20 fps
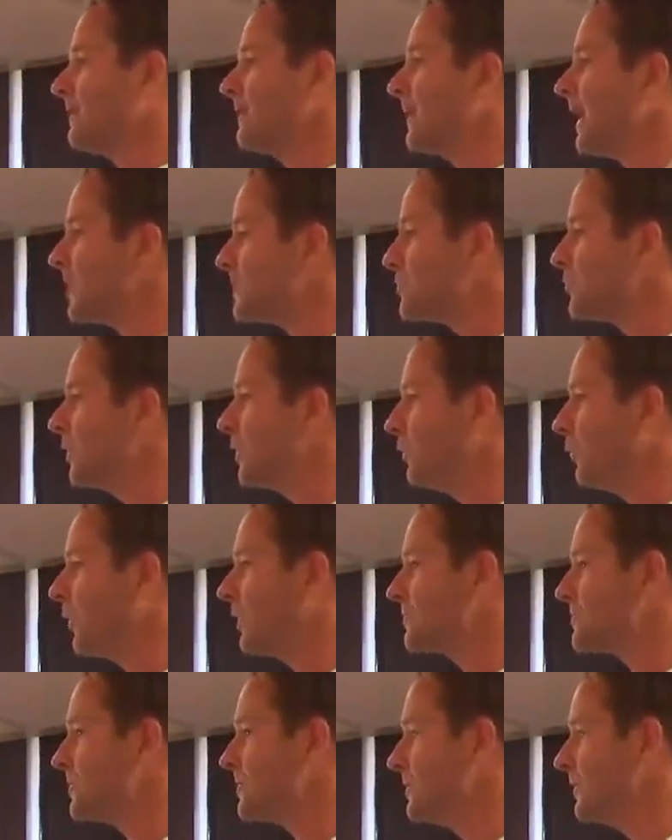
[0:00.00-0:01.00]
That's what He
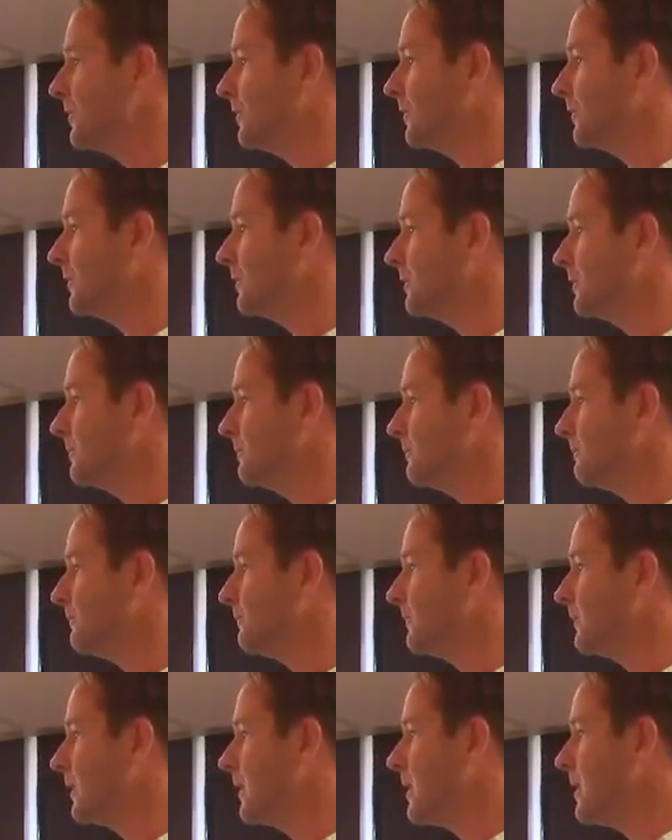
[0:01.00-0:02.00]
wants to do.
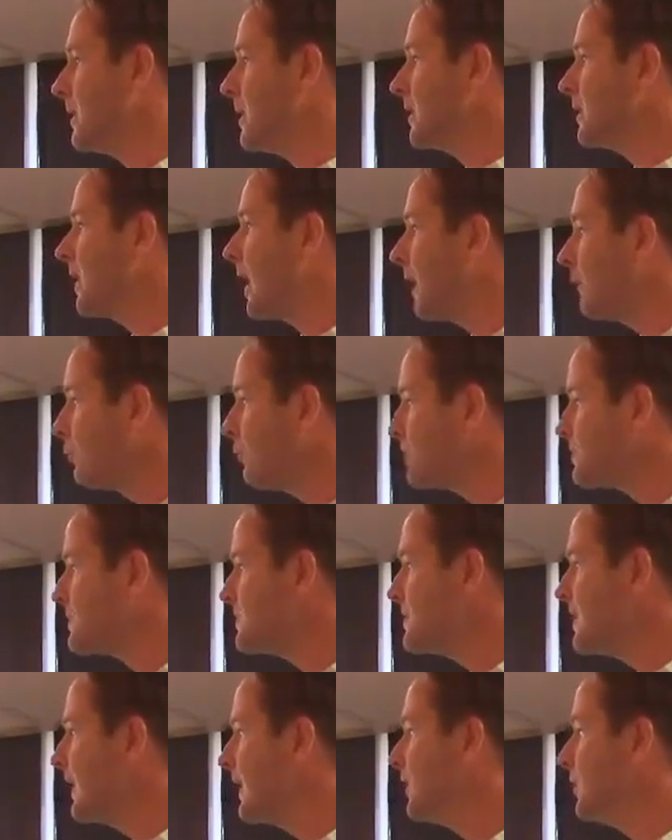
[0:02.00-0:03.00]
God wants
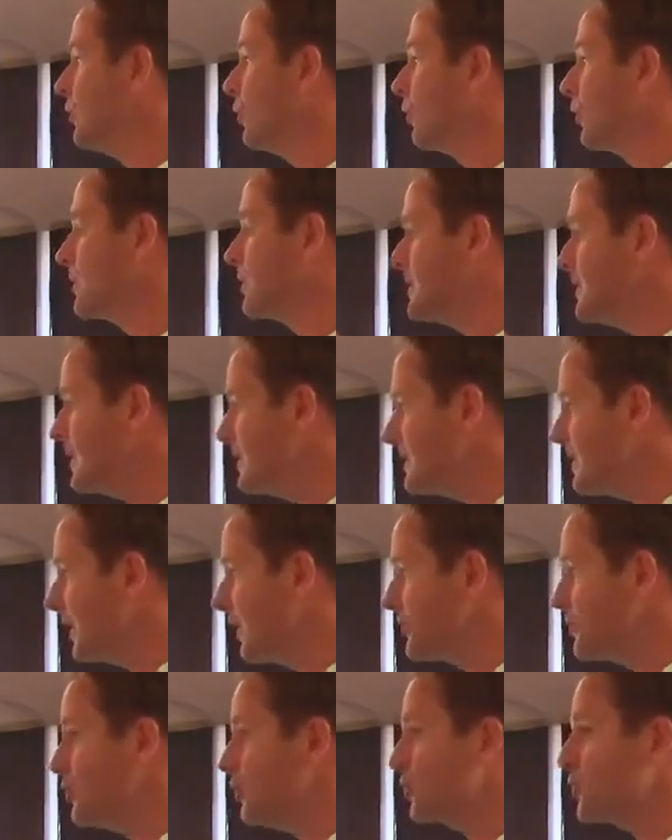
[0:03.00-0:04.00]
to take your
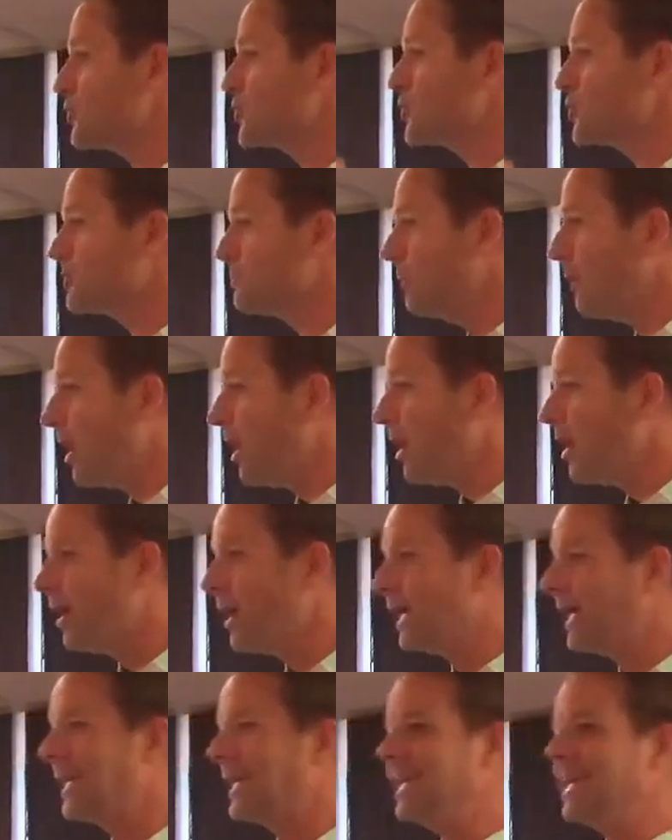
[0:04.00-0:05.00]
details, your
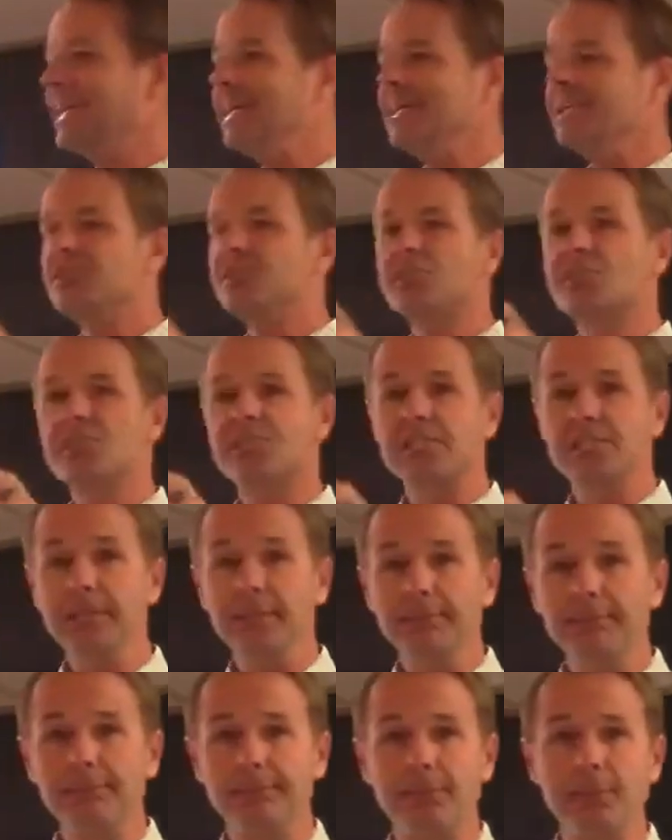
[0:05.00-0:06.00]
small,
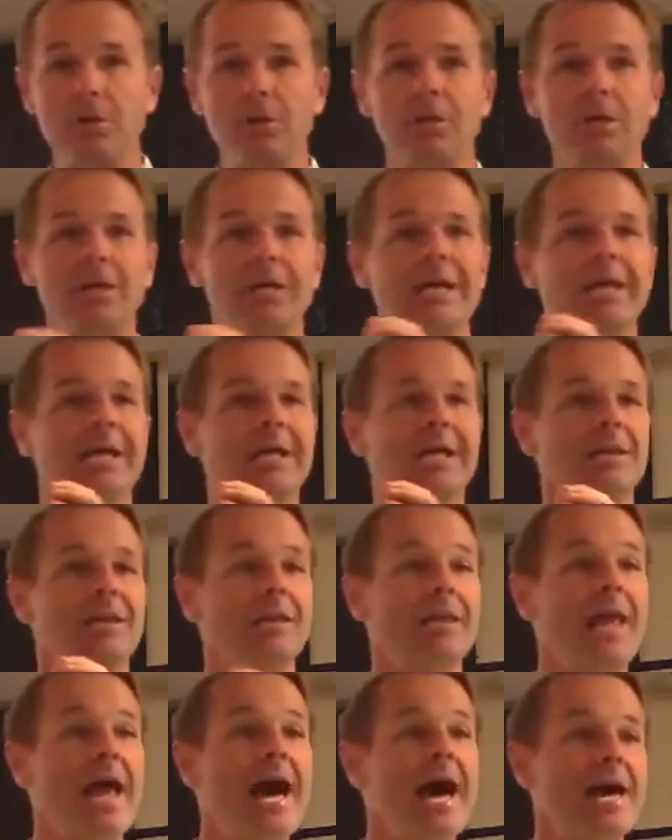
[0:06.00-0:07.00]
simple
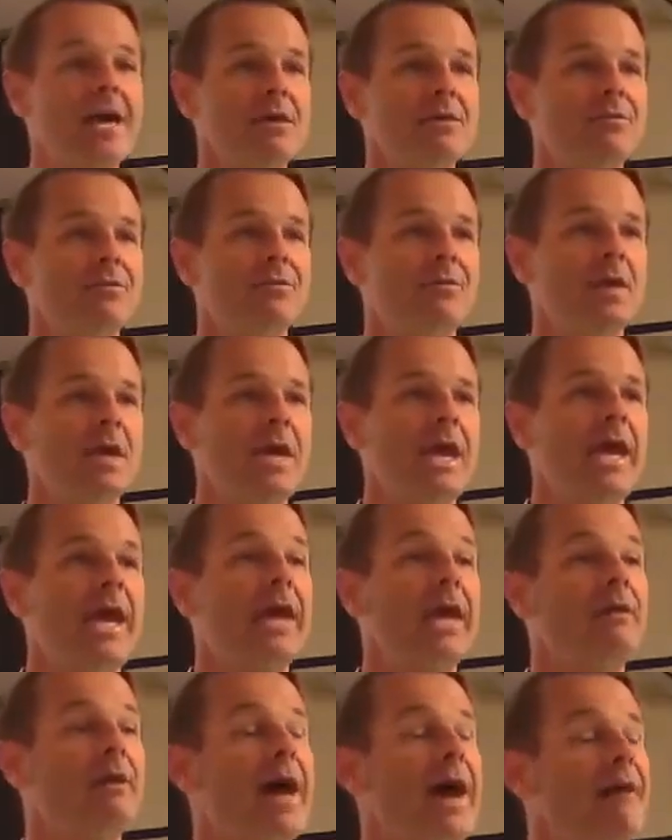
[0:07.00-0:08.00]
life,
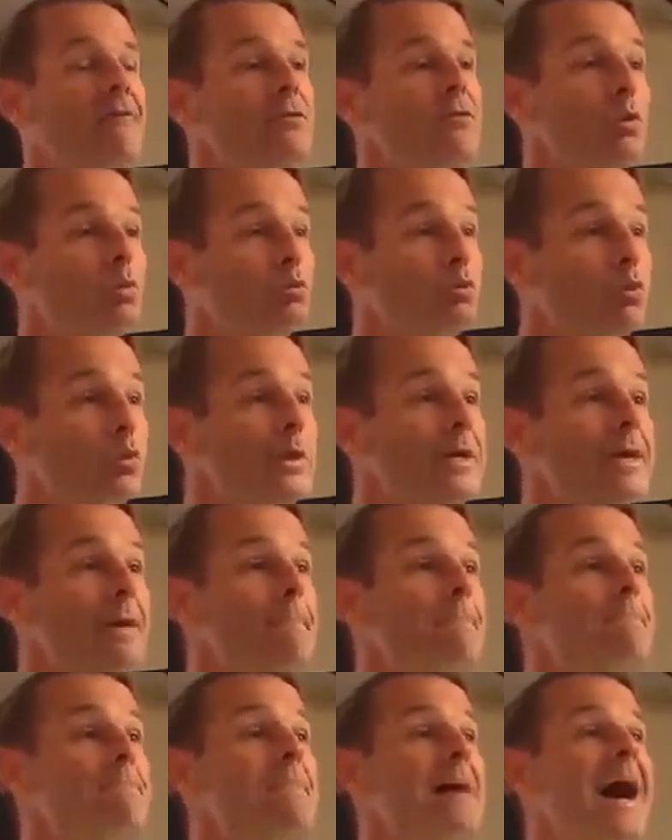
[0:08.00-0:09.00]
and have you
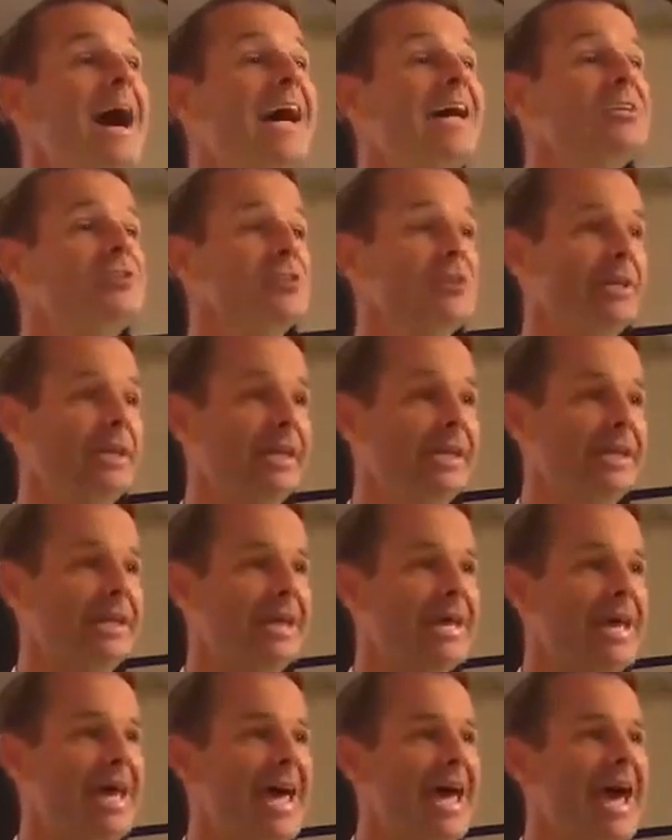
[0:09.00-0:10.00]
reimagine it
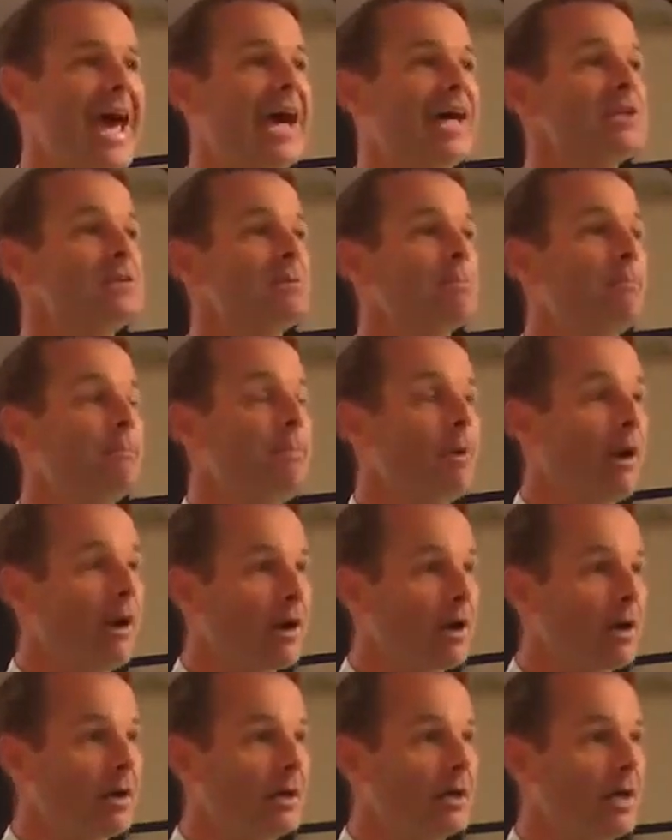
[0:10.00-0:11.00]
as
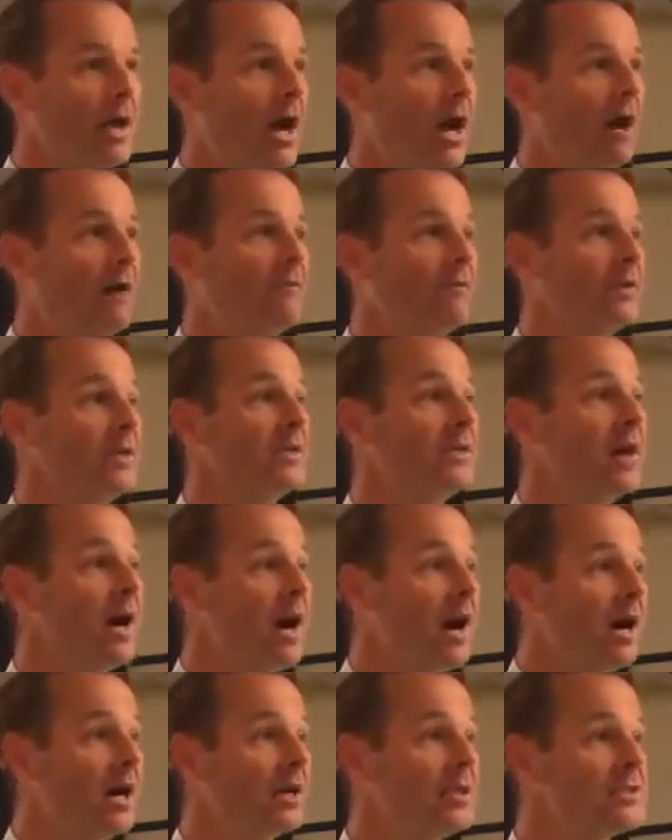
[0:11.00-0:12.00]
part of
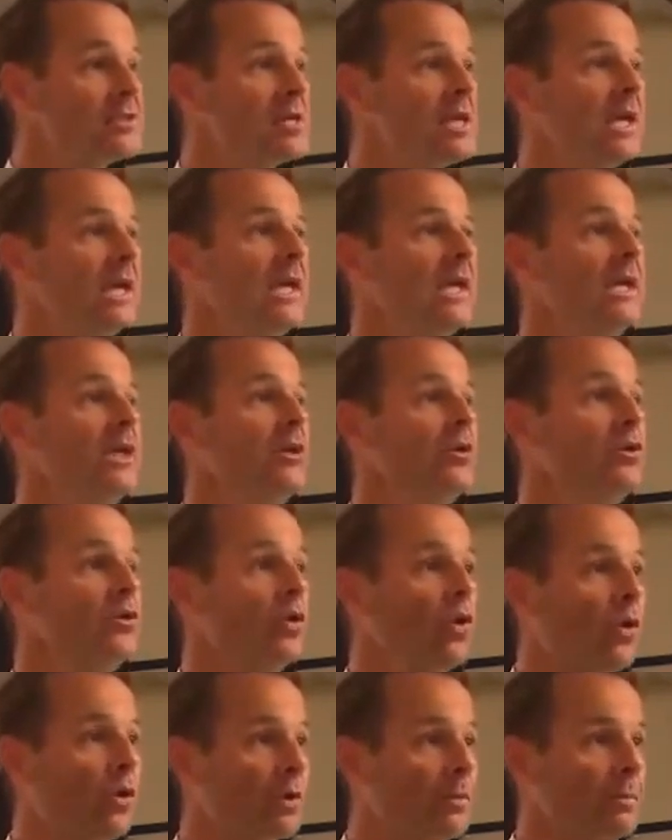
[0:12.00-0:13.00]
God's
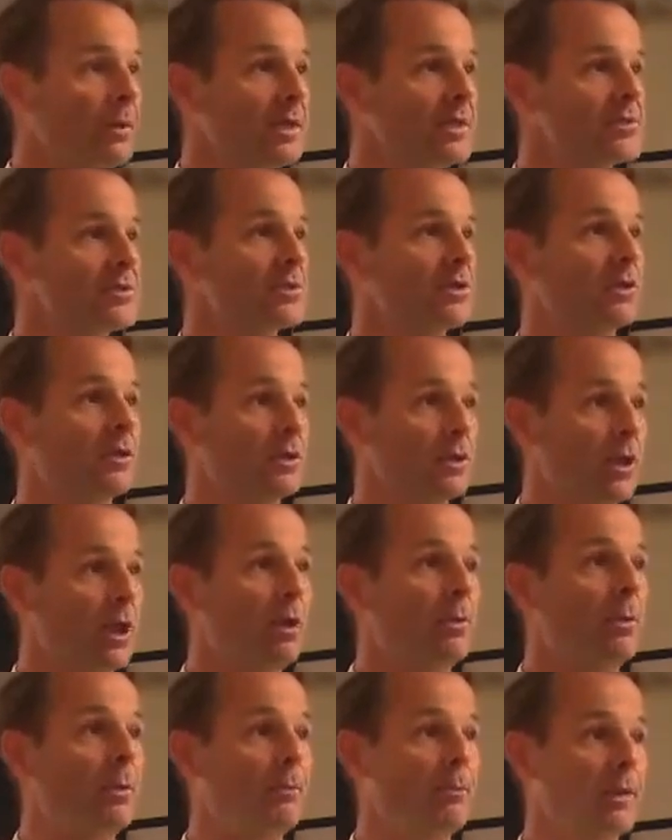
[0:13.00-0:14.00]
enormous
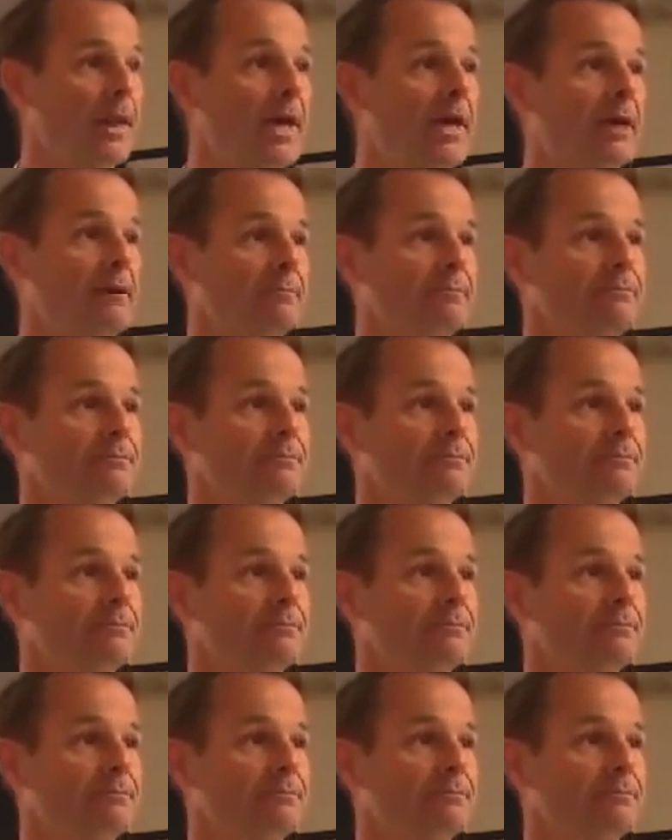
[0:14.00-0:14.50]
global plan.